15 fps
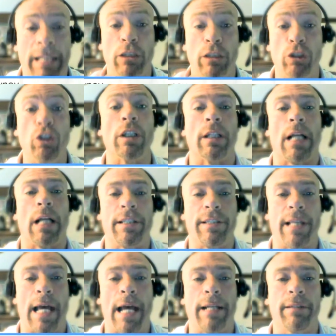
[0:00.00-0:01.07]
I could
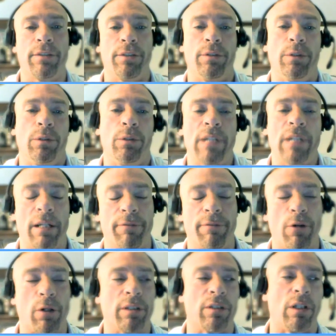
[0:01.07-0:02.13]
utilize that to kind
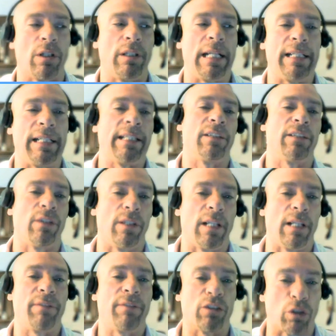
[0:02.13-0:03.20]
of focus on anything to the
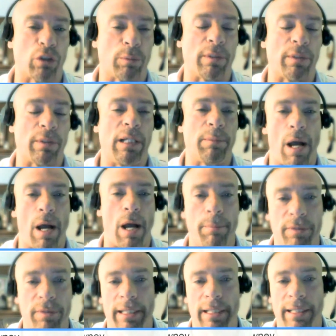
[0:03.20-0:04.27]
left as group delay
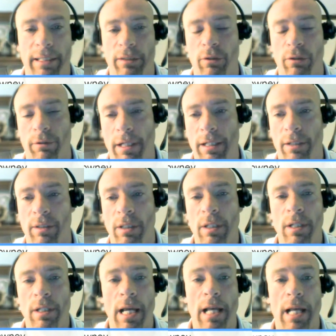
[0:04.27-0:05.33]
problems, anything to the right as
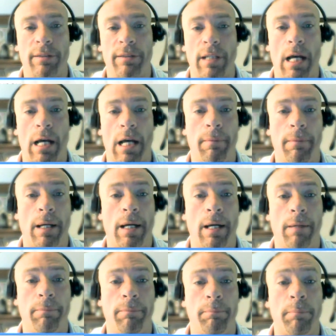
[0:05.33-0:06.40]

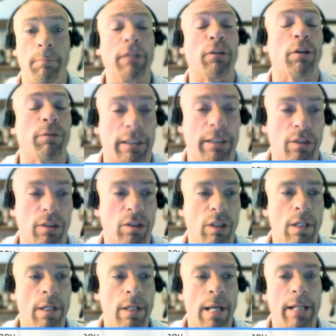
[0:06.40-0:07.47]
micro reflections,
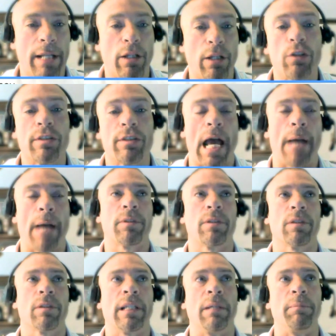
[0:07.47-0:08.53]
and those taps
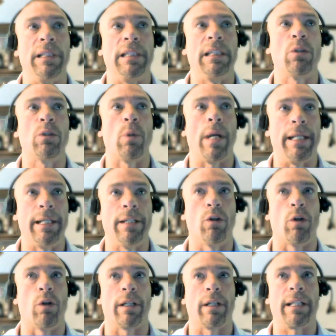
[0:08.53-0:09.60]
can be
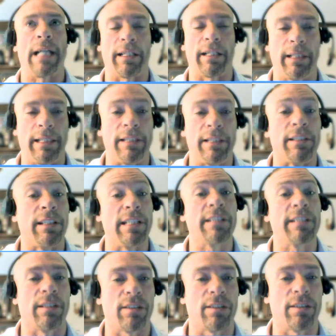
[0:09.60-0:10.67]
equated or calculated into
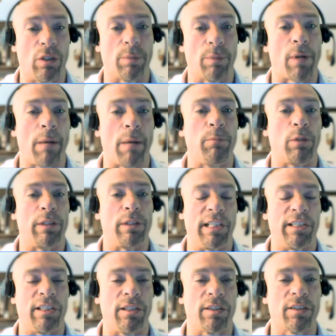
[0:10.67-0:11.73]
distance to the problem, or
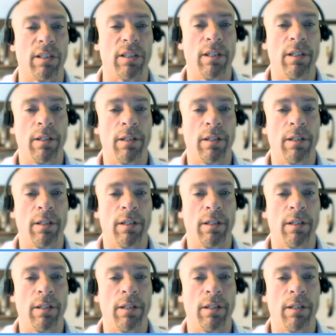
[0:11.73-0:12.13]
distance